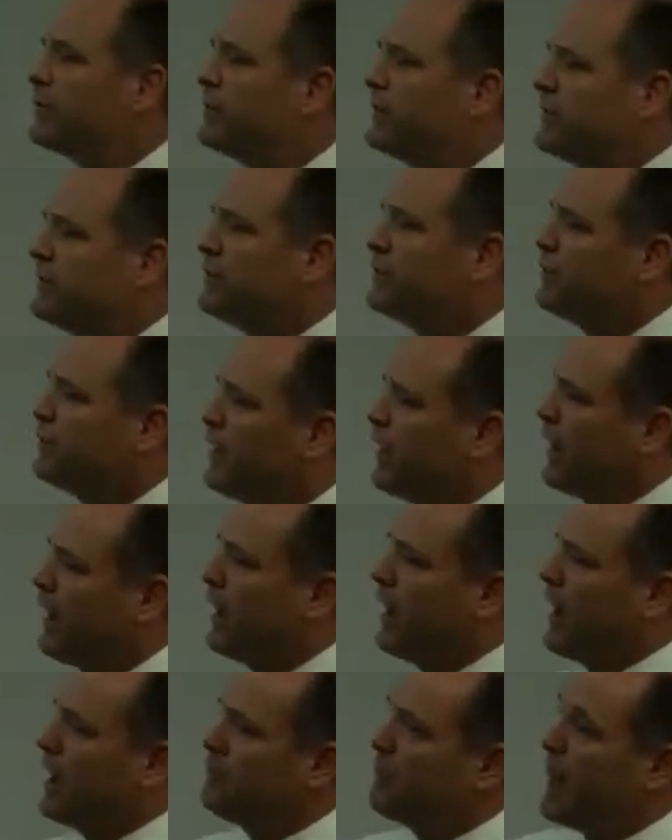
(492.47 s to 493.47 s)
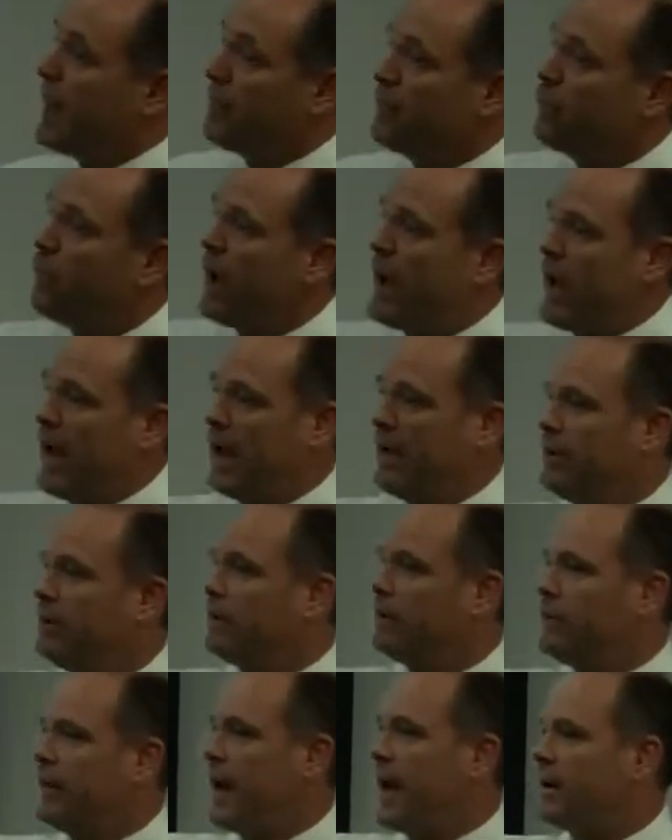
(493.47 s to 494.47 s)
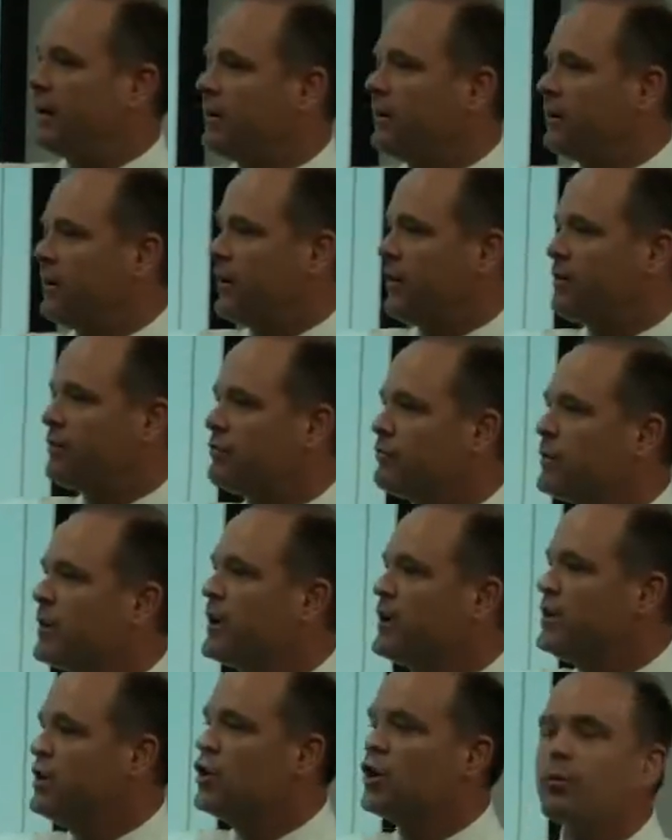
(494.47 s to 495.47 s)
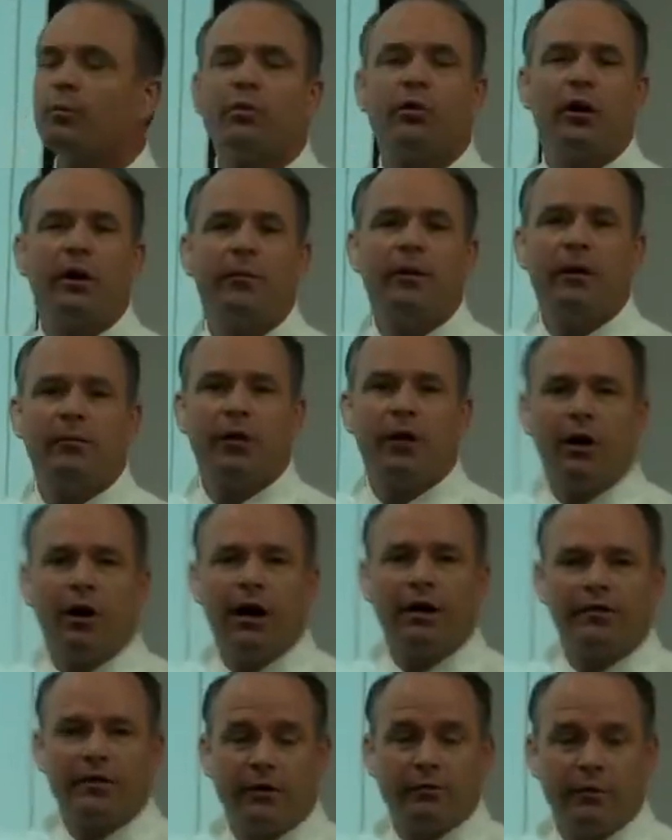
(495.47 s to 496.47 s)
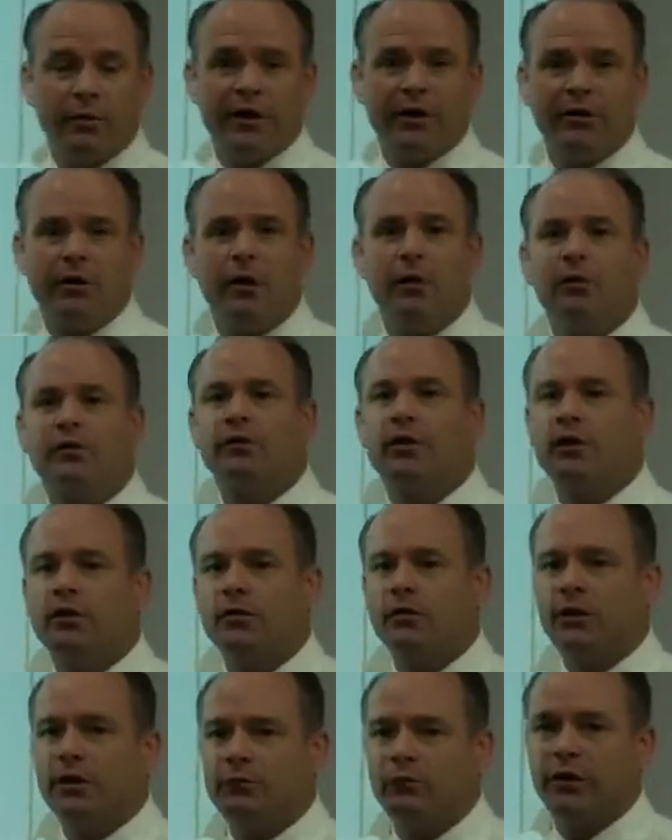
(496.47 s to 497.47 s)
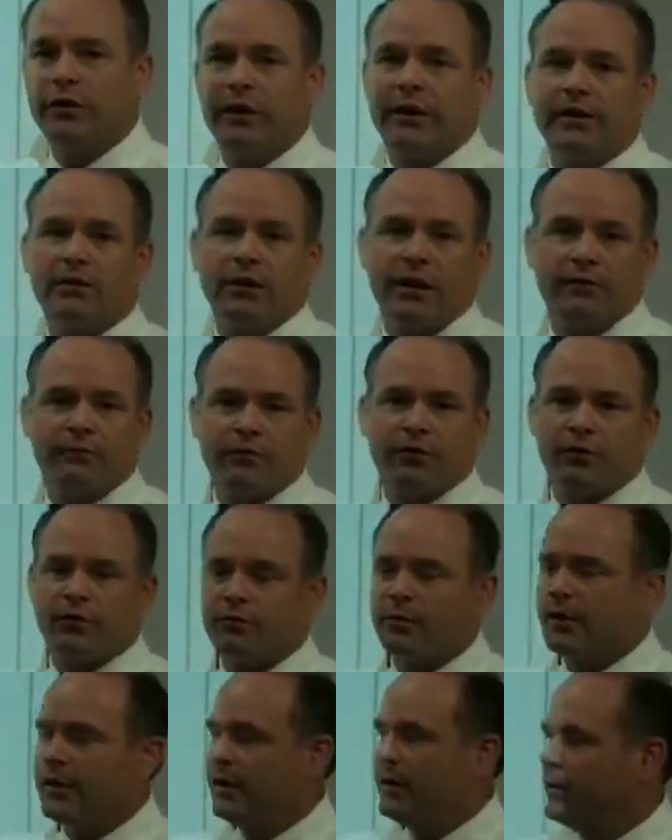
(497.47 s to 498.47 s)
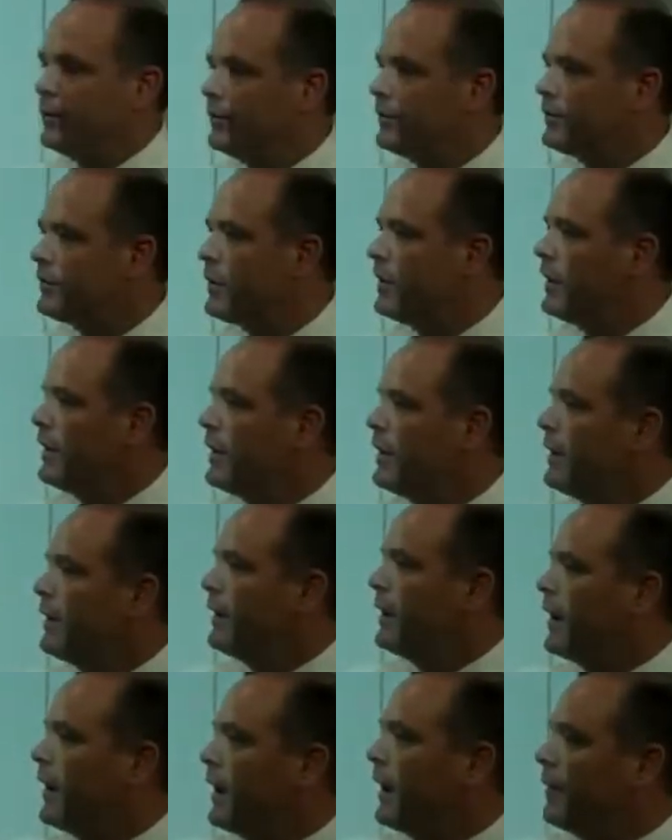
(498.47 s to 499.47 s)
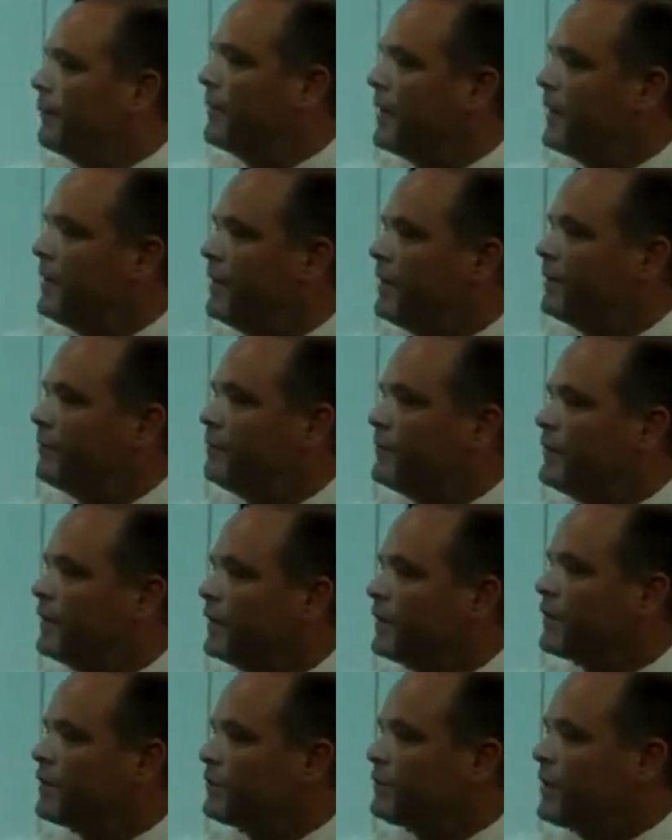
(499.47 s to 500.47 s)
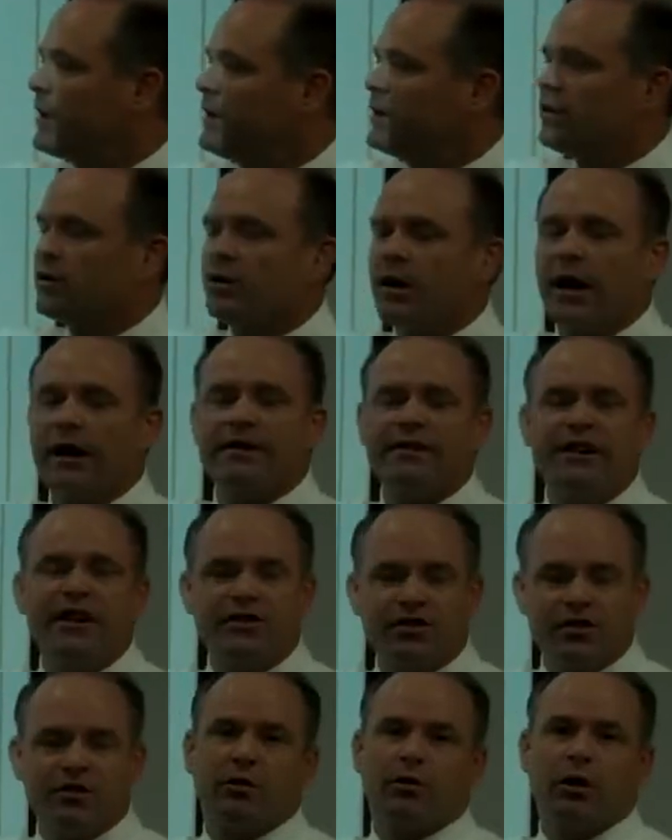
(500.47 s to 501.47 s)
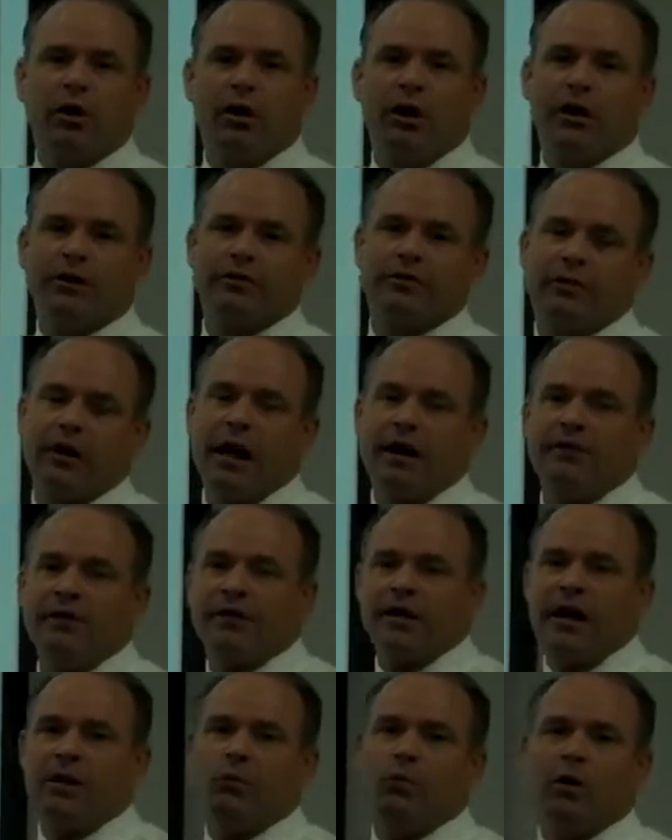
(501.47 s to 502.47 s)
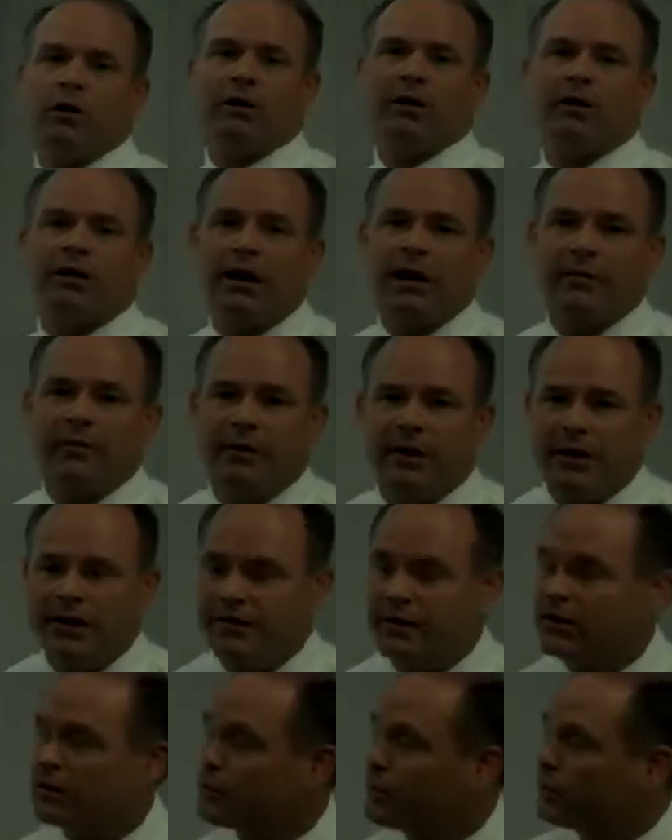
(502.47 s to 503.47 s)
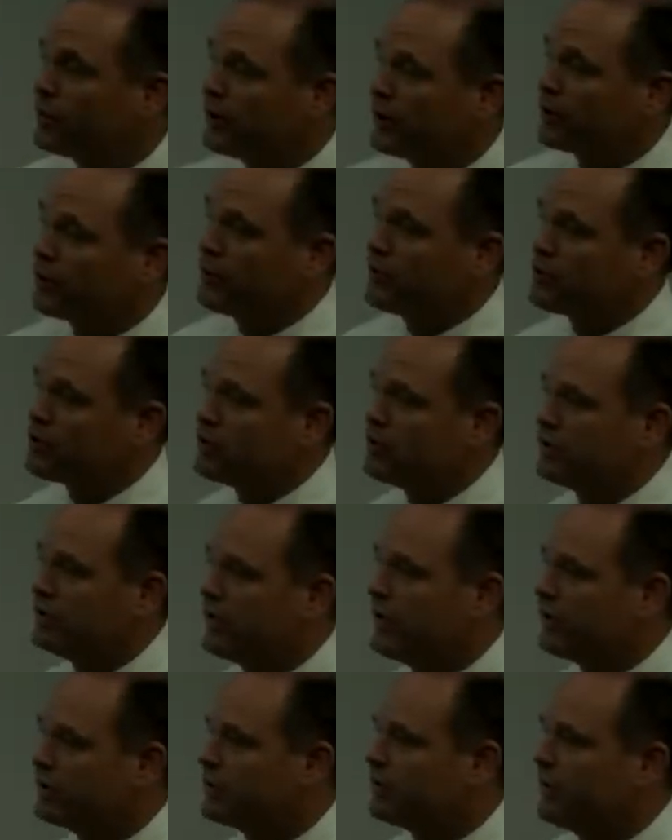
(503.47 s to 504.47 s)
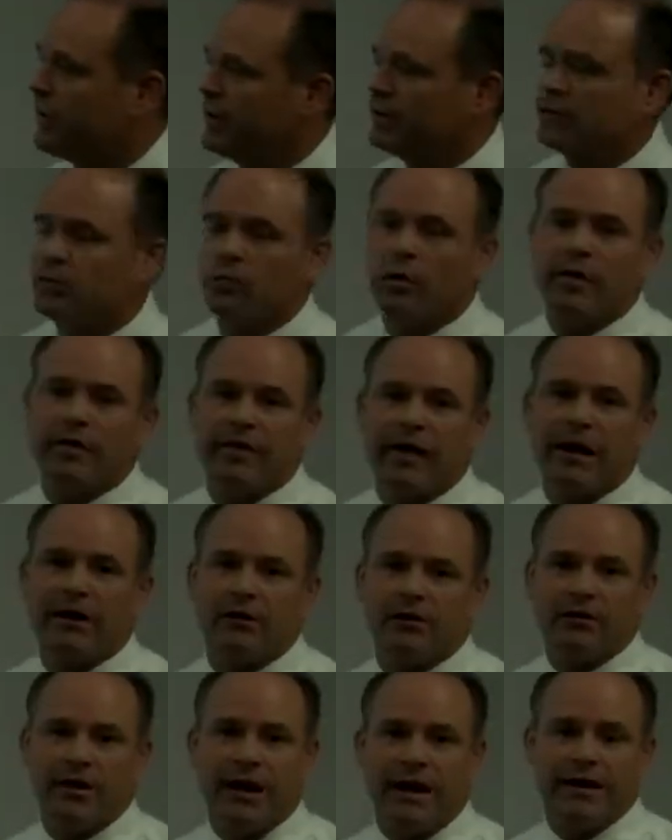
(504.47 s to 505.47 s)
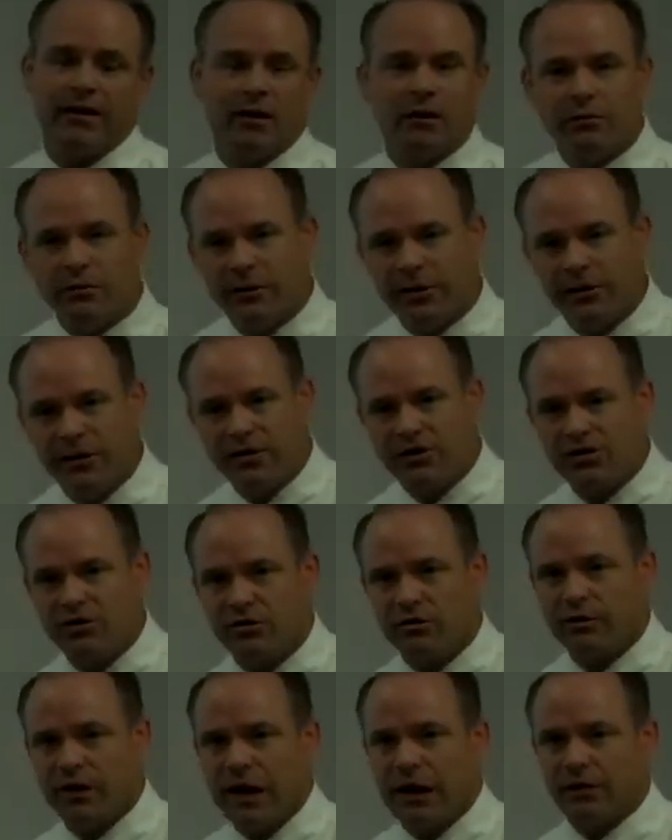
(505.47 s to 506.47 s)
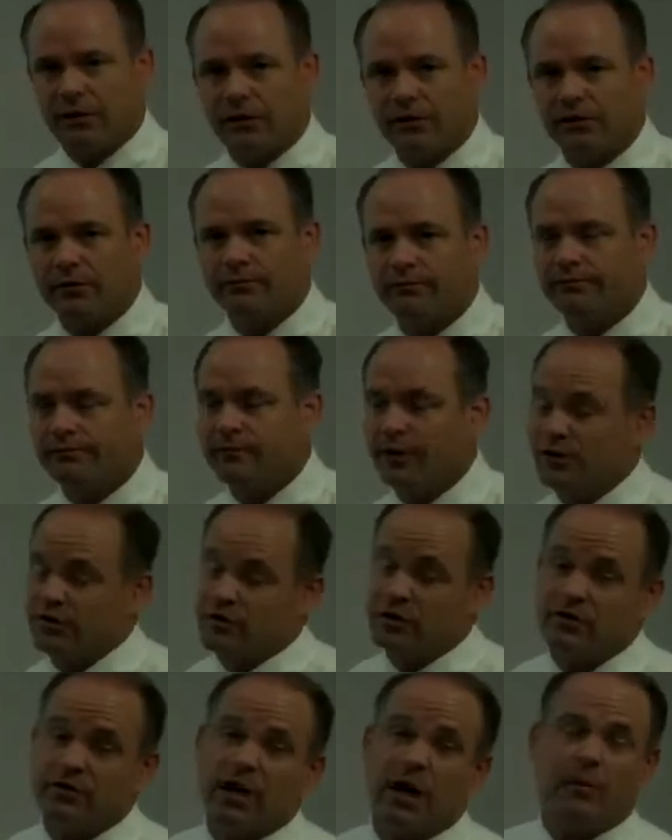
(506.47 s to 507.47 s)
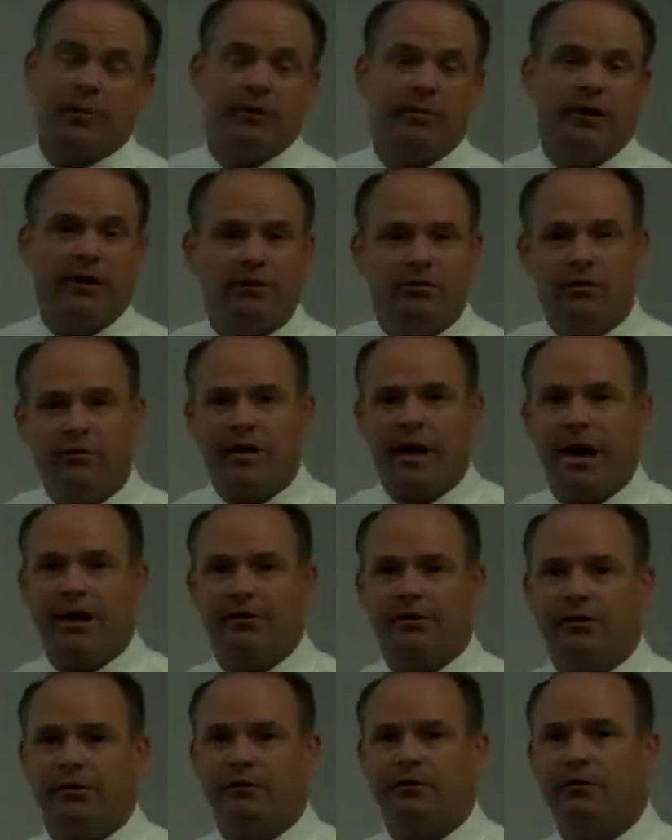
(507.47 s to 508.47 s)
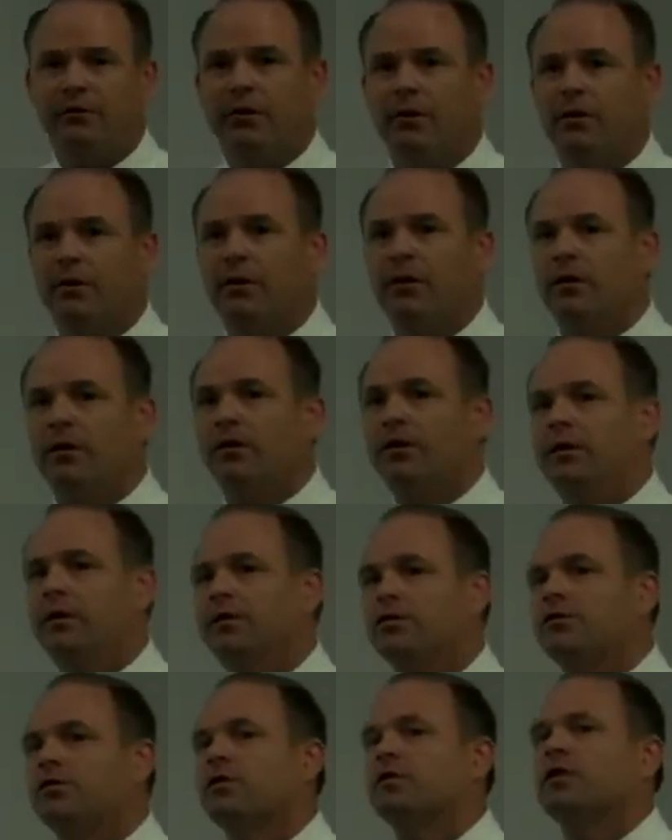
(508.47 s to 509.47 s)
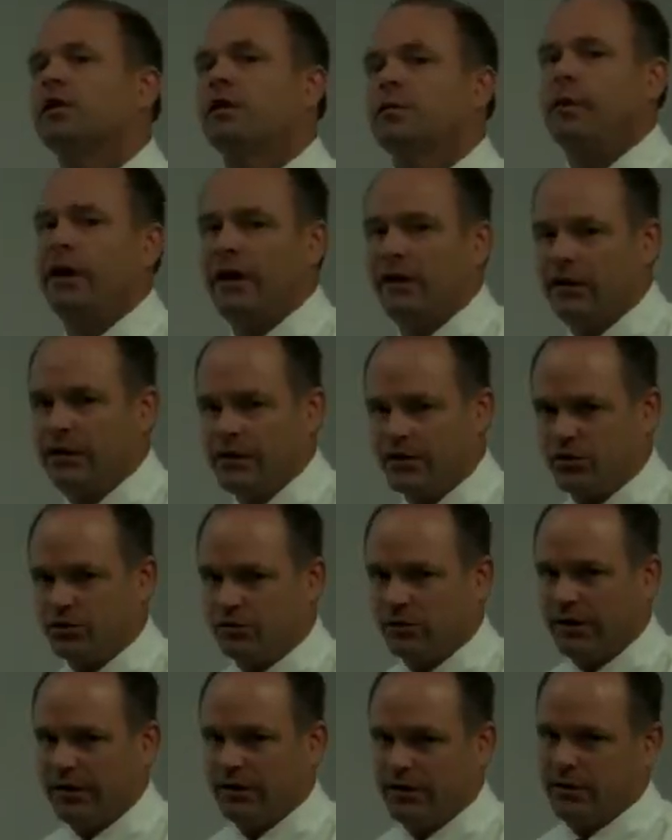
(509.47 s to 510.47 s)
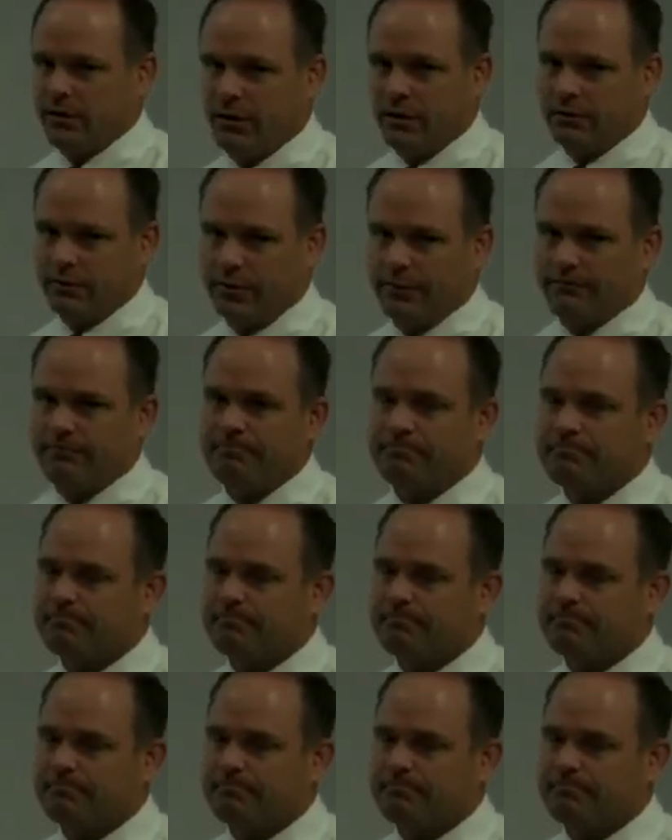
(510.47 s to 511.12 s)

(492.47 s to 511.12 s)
was, and by the way, that the 3-year premium cost, everybody knows that you live with a claim for 3 years. The 3-year additional cost for having that one claim in this particular insurance history is $1,800 additional dollars. The insurance company paid $2,000, the insured's going to pay an additional $1,800.